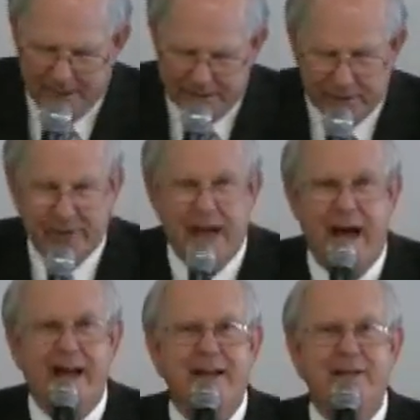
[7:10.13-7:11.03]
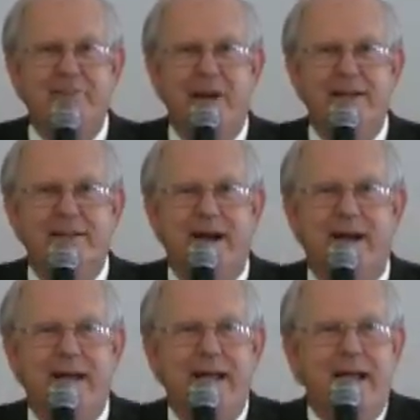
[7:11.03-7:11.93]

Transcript: by your kindness. Praise God.